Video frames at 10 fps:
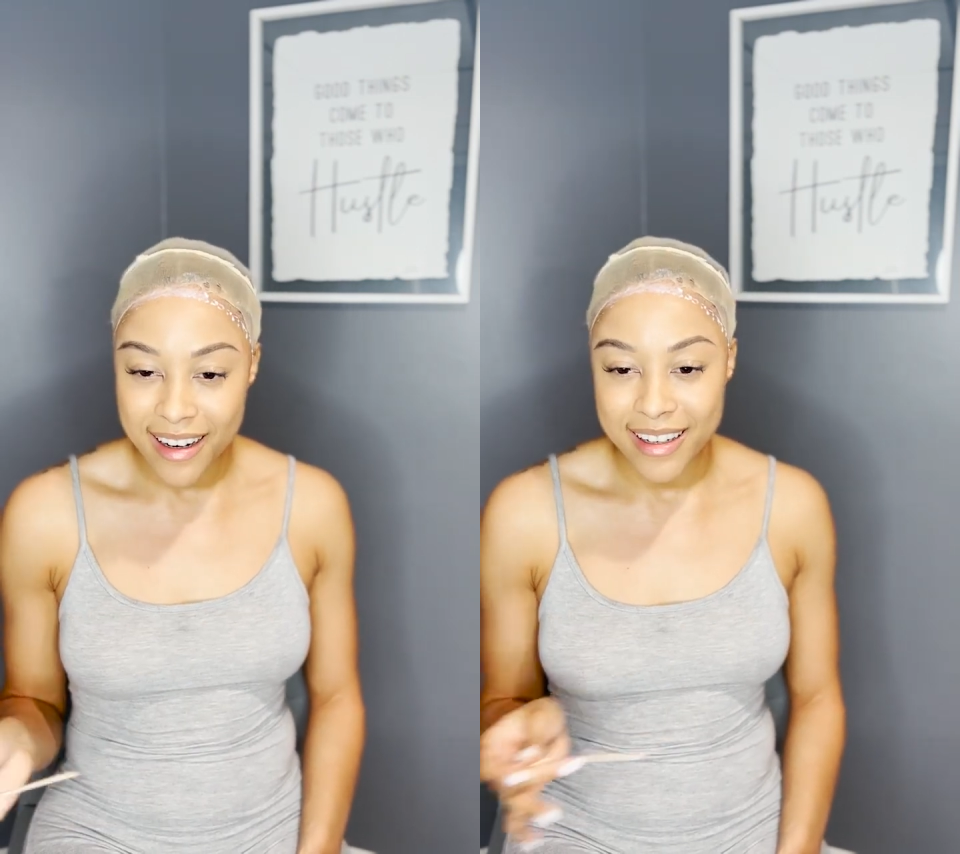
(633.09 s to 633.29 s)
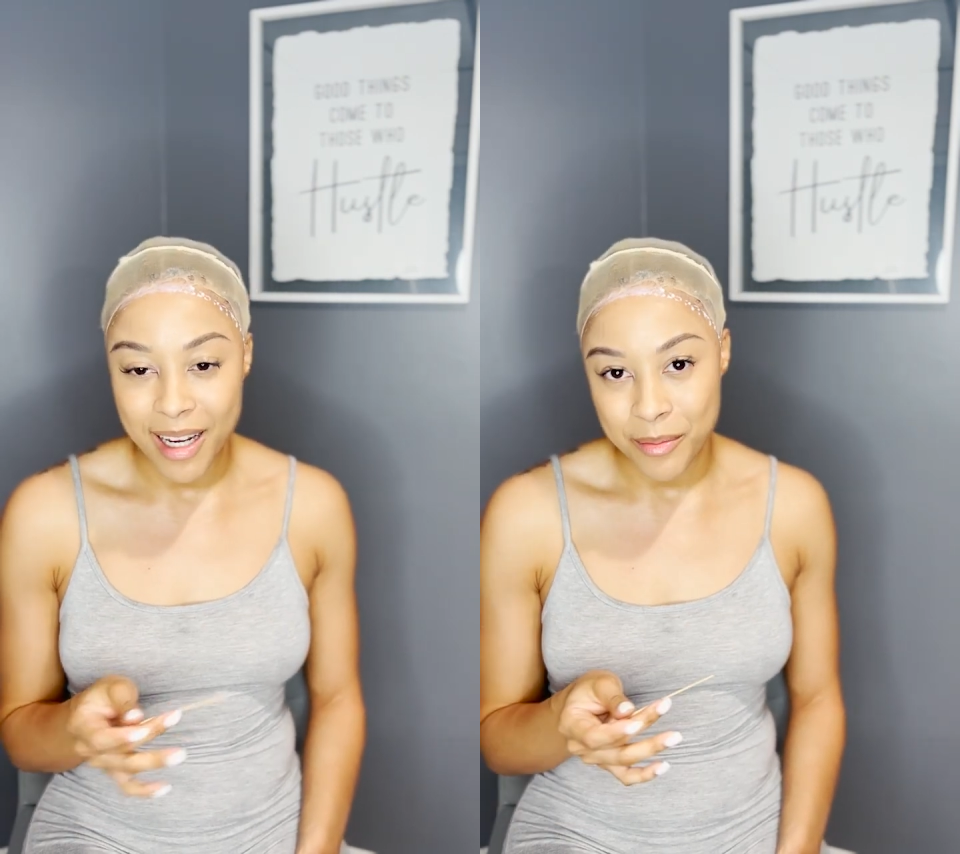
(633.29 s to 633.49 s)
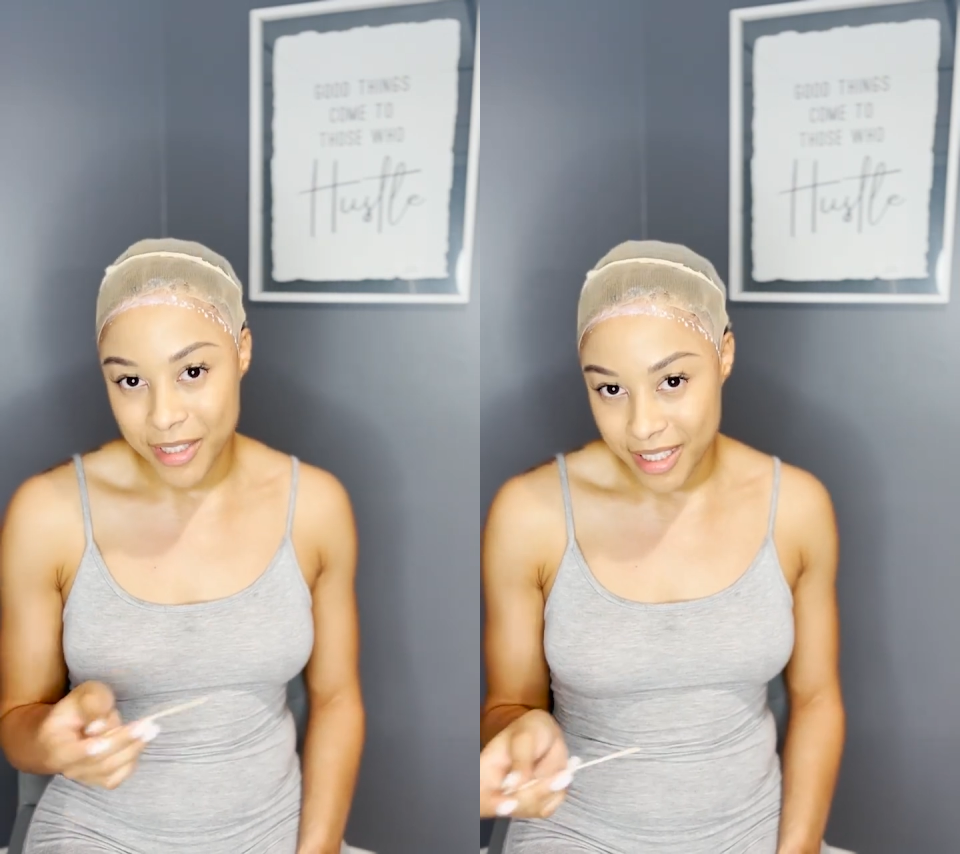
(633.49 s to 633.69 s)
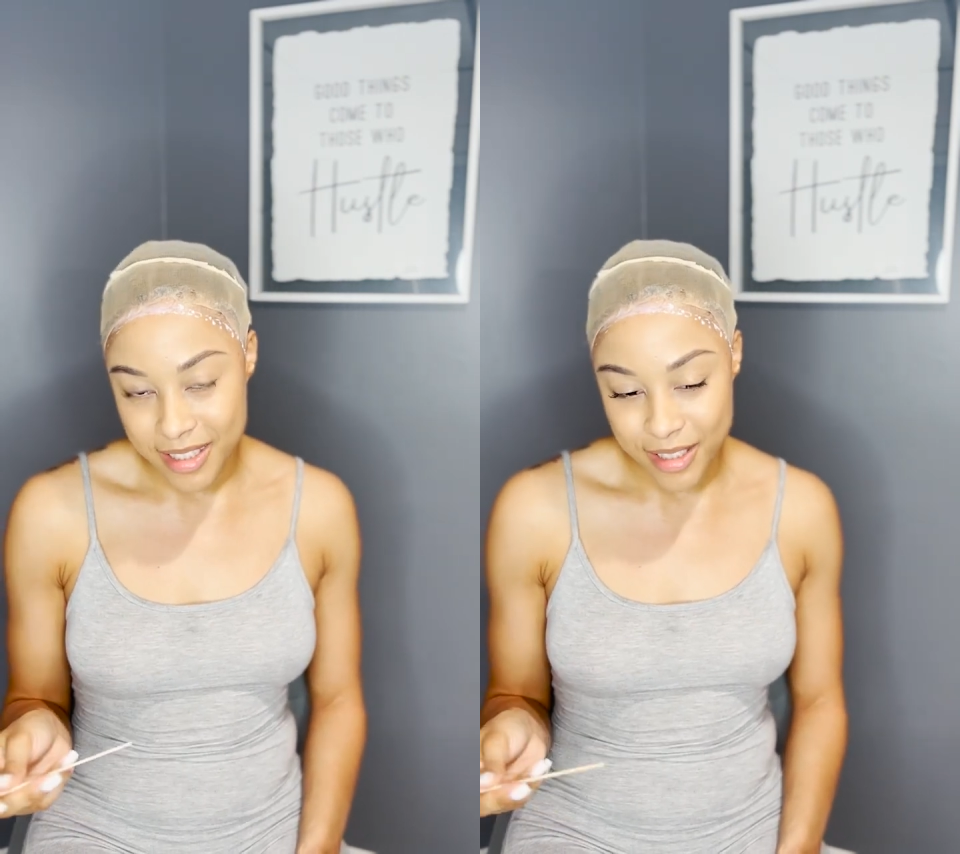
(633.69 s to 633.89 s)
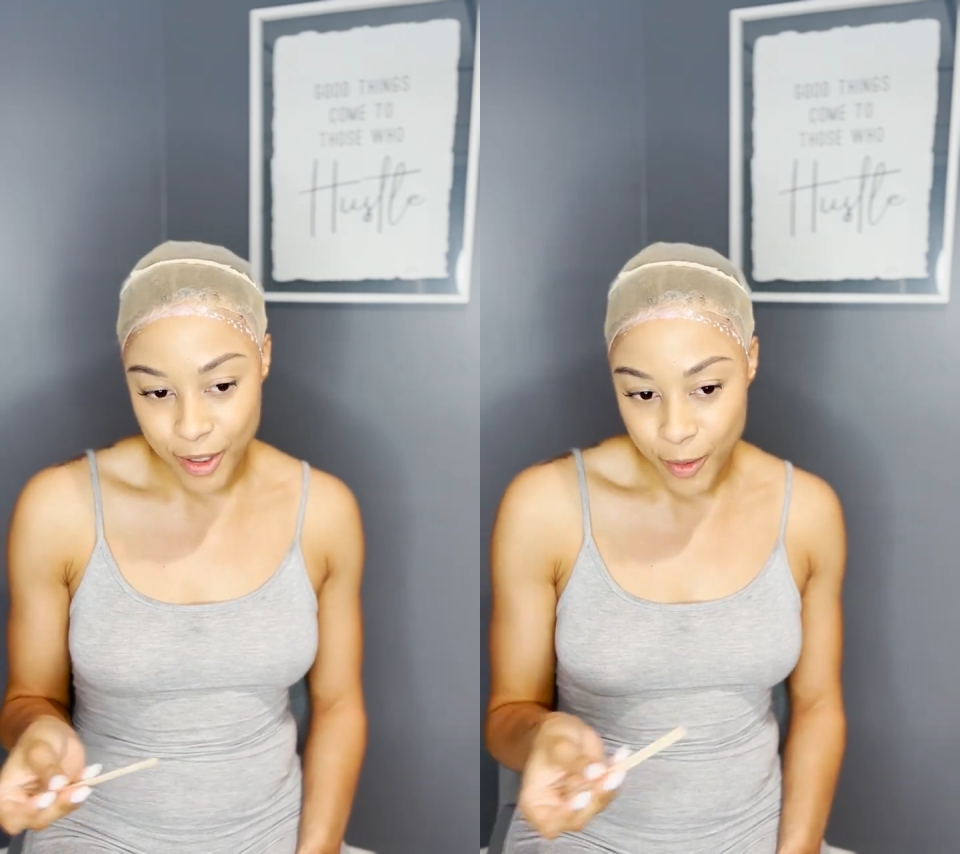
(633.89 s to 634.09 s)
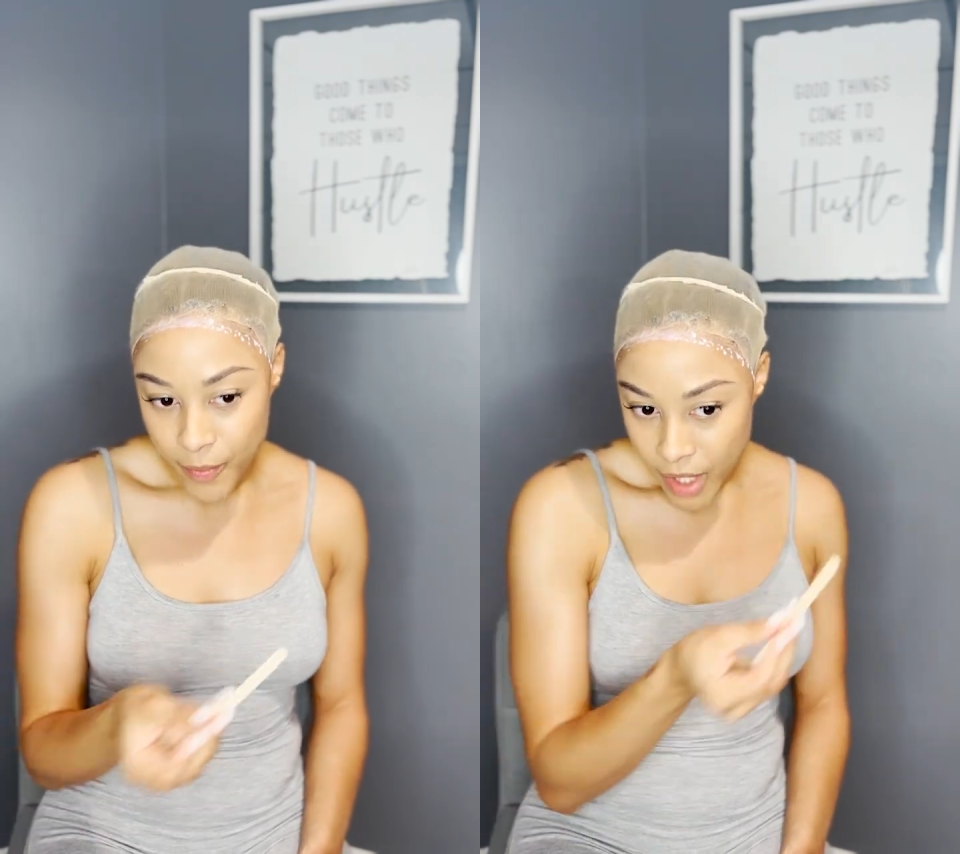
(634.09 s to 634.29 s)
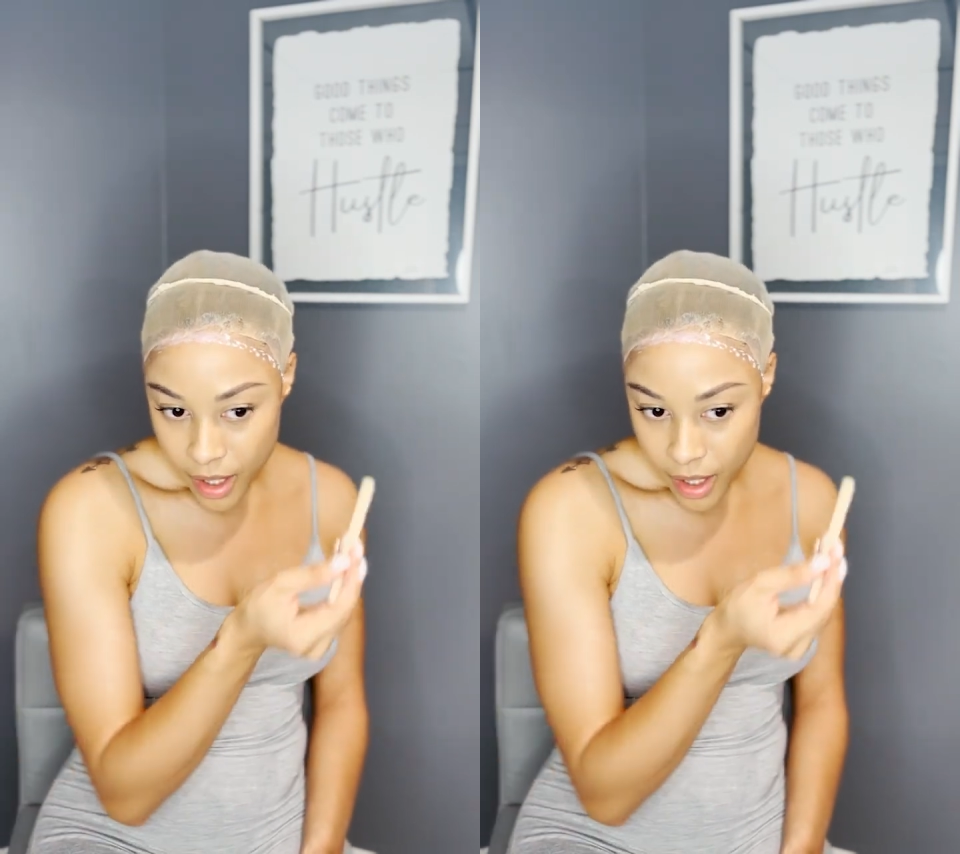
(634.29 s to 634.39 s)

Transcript: and I'm good to go.